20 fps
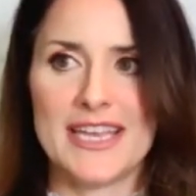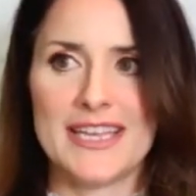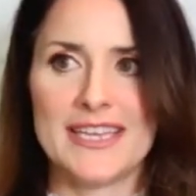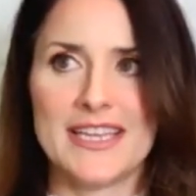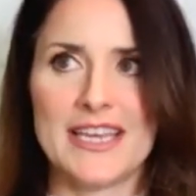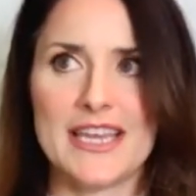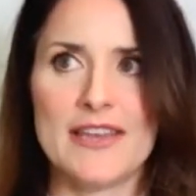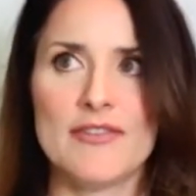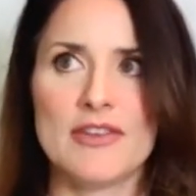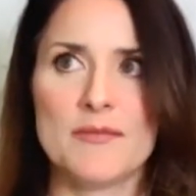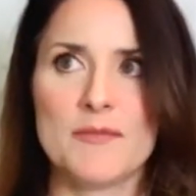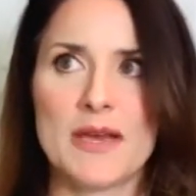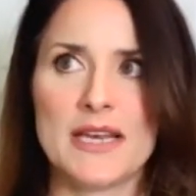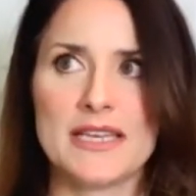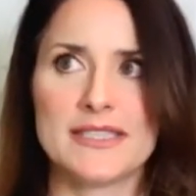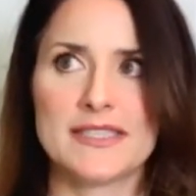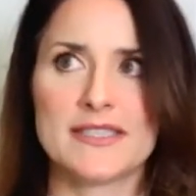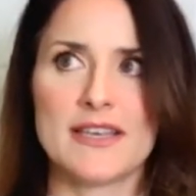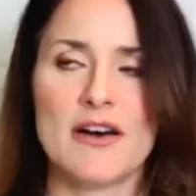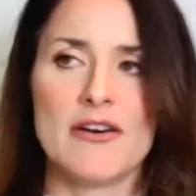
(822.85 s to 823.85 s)
And even
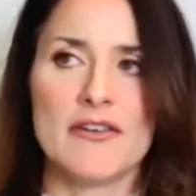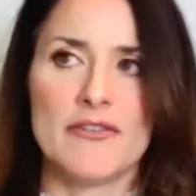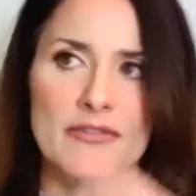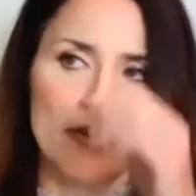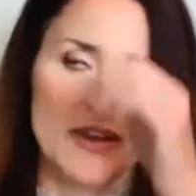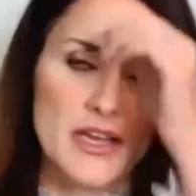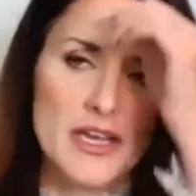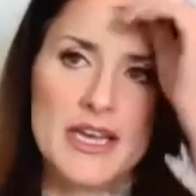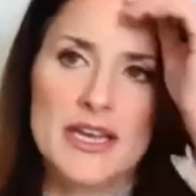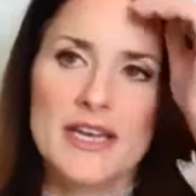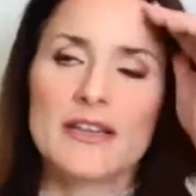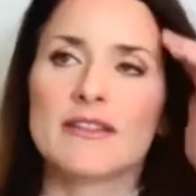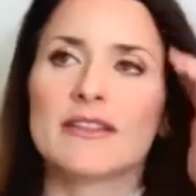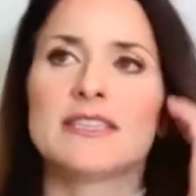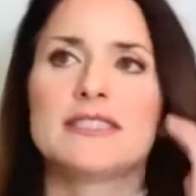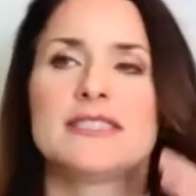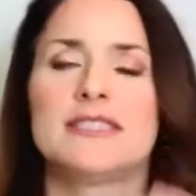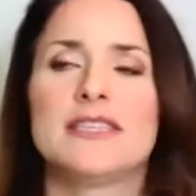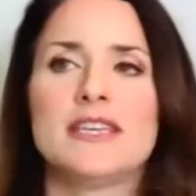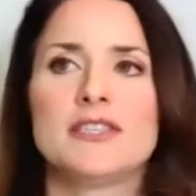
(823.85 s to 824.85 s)
myself
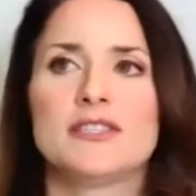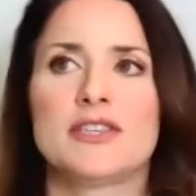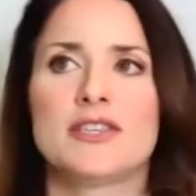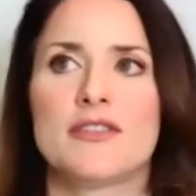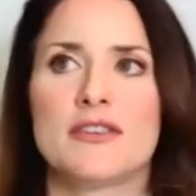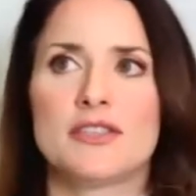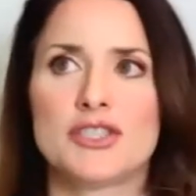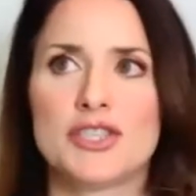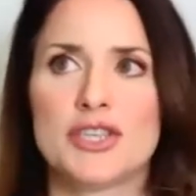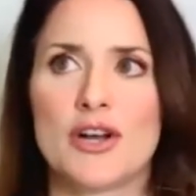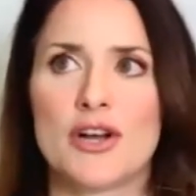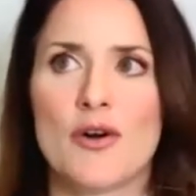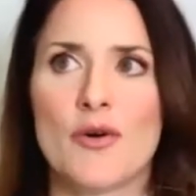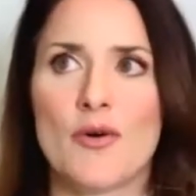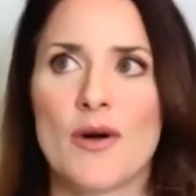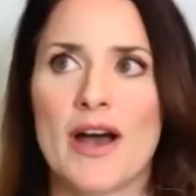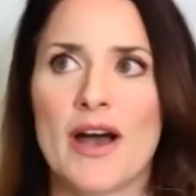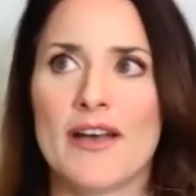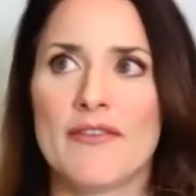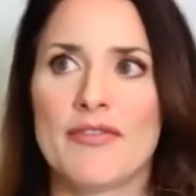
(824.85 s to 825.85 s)
listening to the
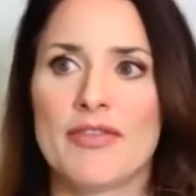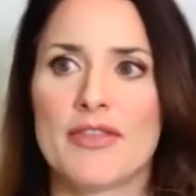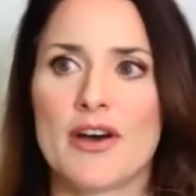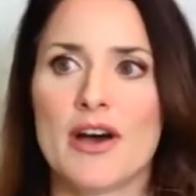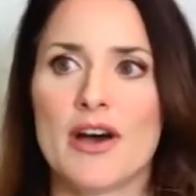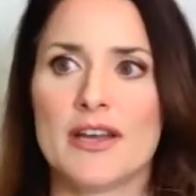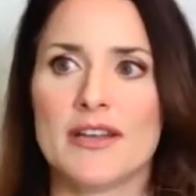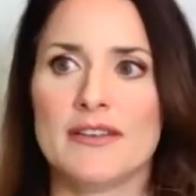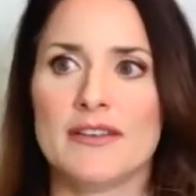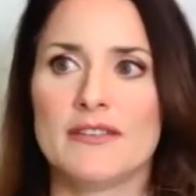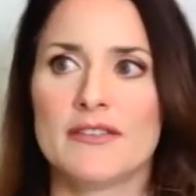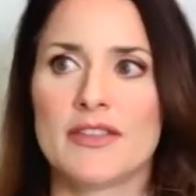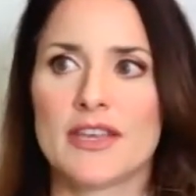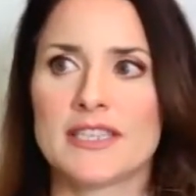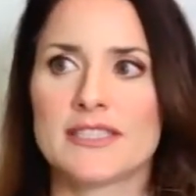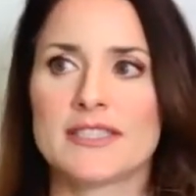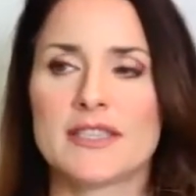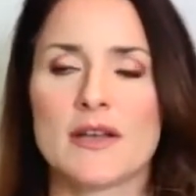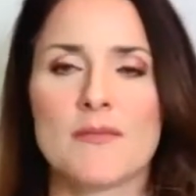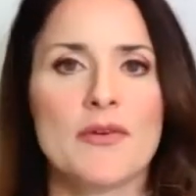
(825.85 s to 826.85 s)
show, I've thought
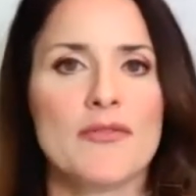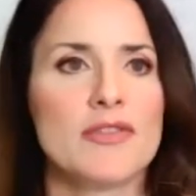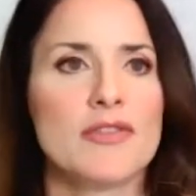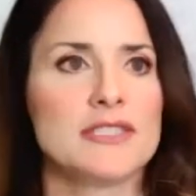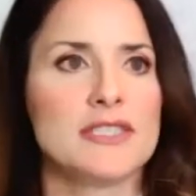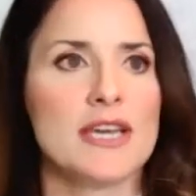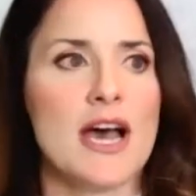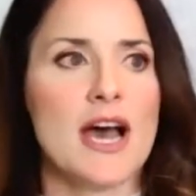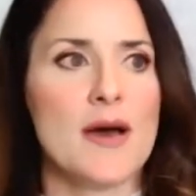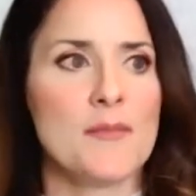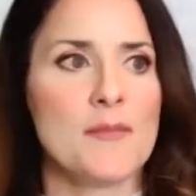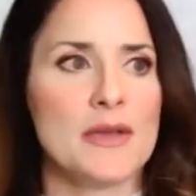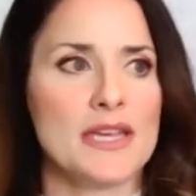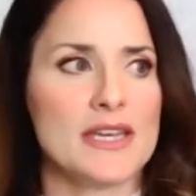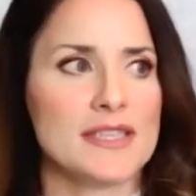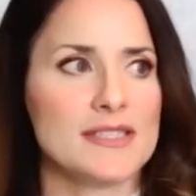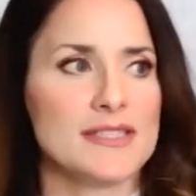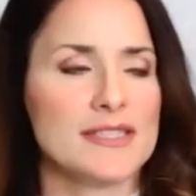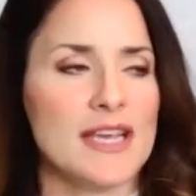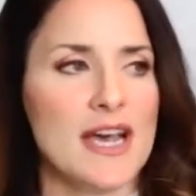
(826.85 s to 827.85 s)
like some of the
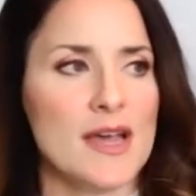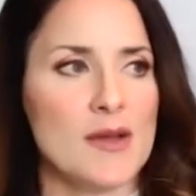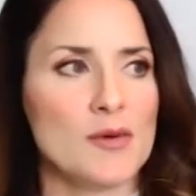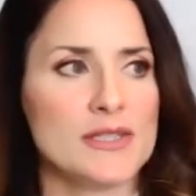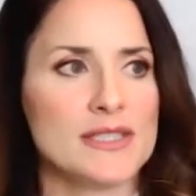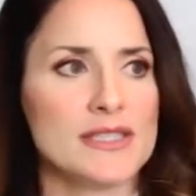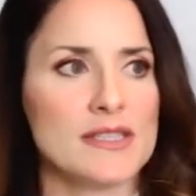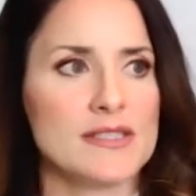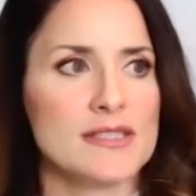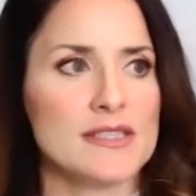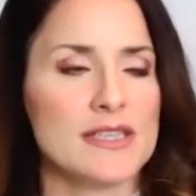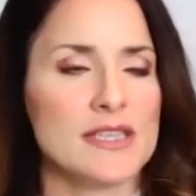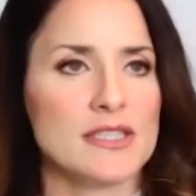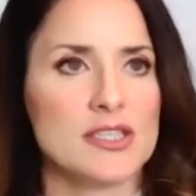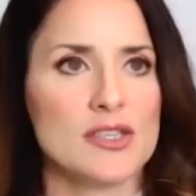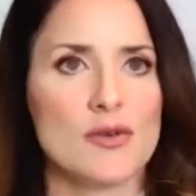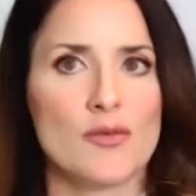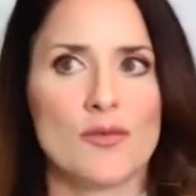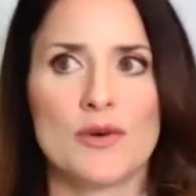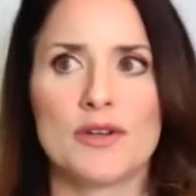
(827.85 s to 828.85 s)
topics, I was listening
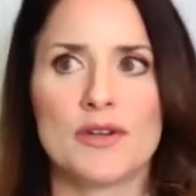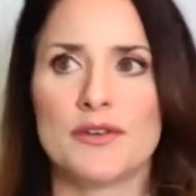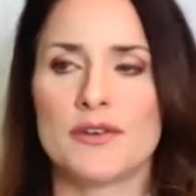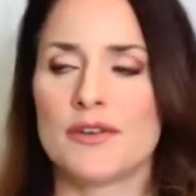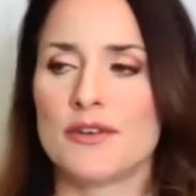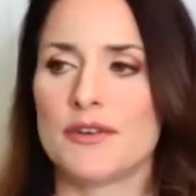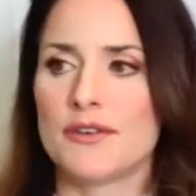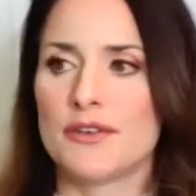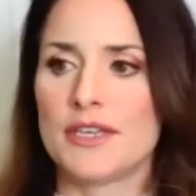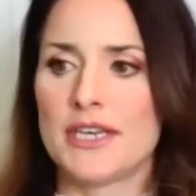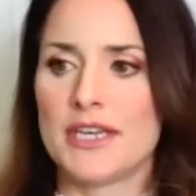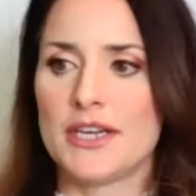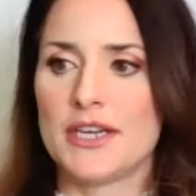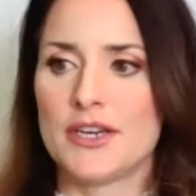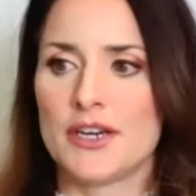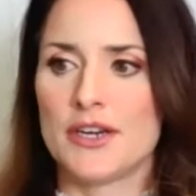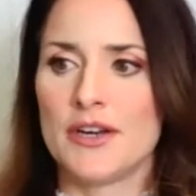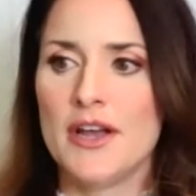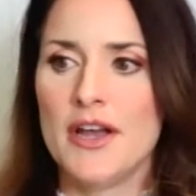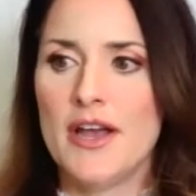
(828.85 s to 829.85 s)
to one
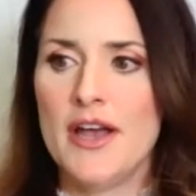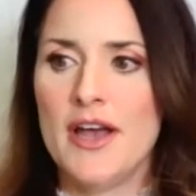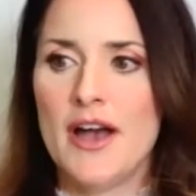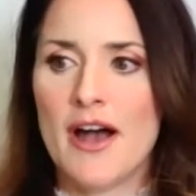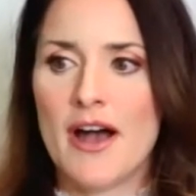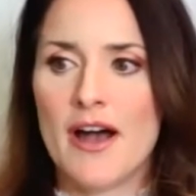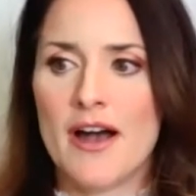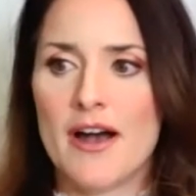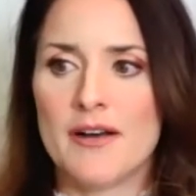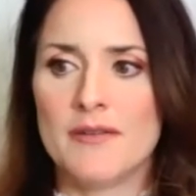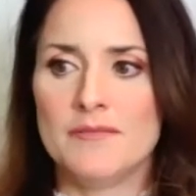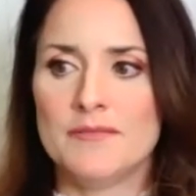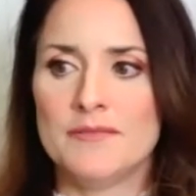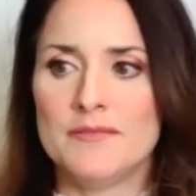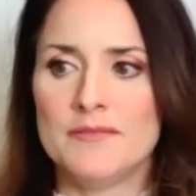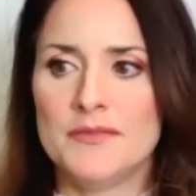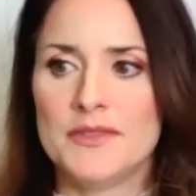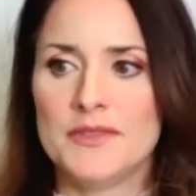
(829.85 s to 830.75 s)
earlier, um,